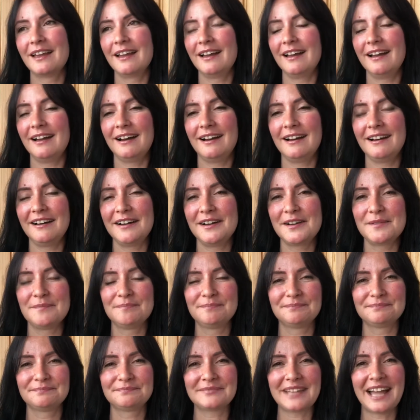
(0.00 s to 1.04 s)

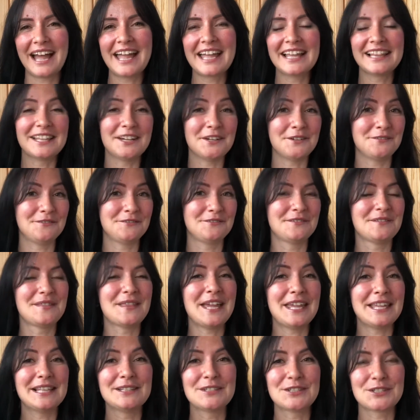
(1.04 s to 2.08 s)
I love
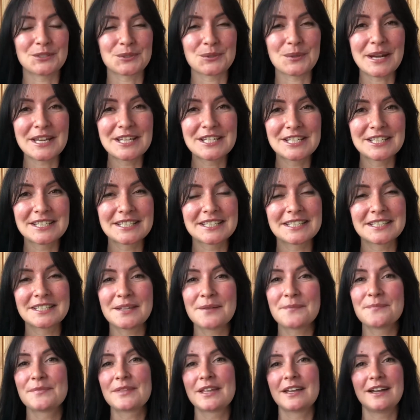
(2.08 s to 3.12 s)
the illustrations
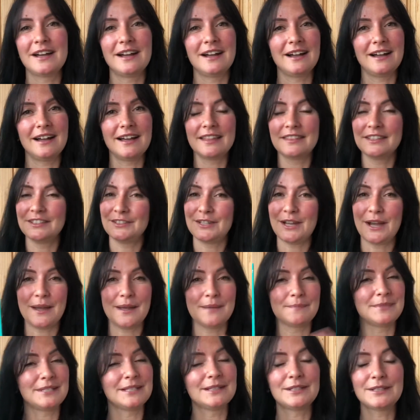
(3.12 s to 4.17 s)
that are
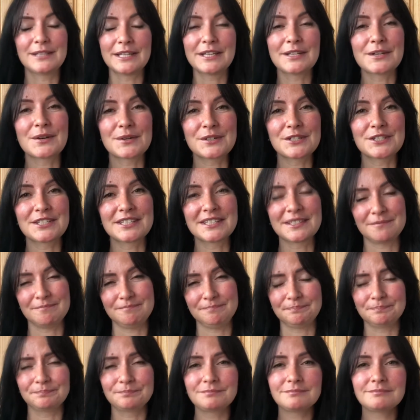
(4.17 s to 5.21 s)
absolutely gorgeous.
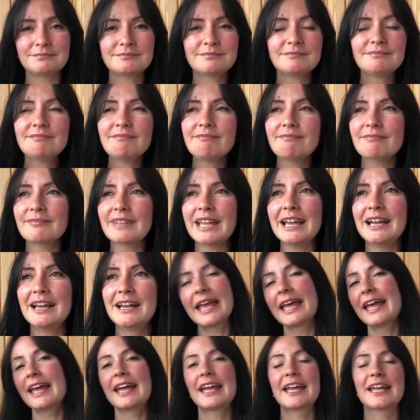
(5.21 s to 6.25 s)

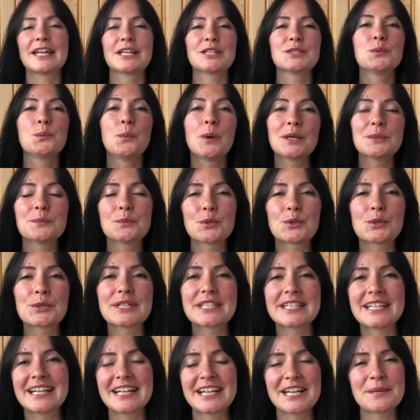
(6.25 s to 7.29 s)
And one more
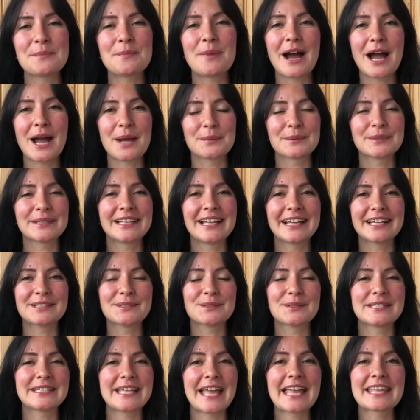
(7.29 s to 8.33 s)
time, I would like
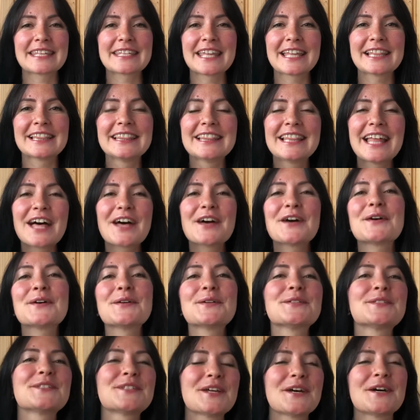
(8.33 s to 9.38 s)
to send a
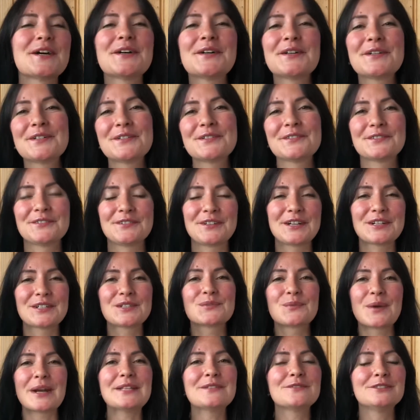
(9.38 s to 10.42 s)
lot of
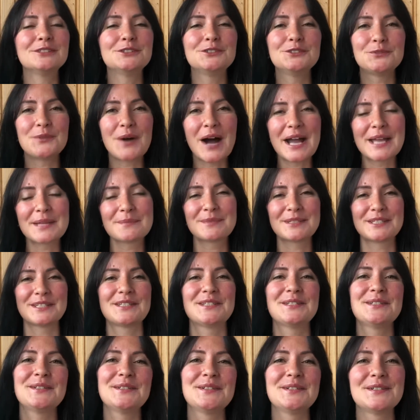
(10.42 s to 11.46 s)
grateful vibes
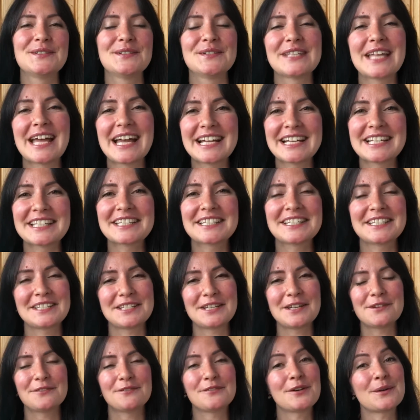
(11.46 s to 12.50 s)
to Naz
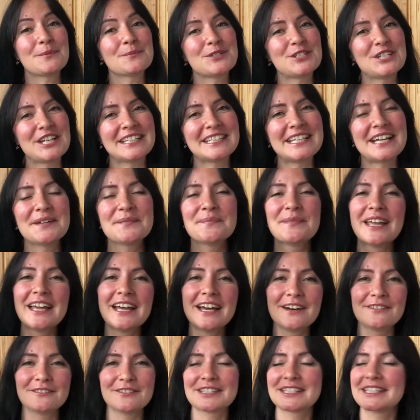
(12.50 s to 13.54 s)
from Jada
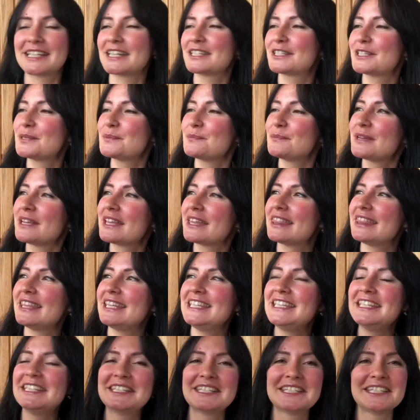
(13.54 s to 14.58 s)
for sending me
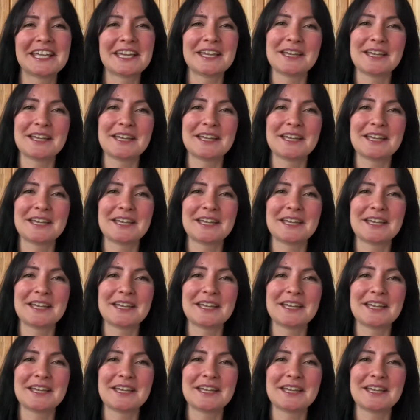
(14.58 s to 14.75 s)
this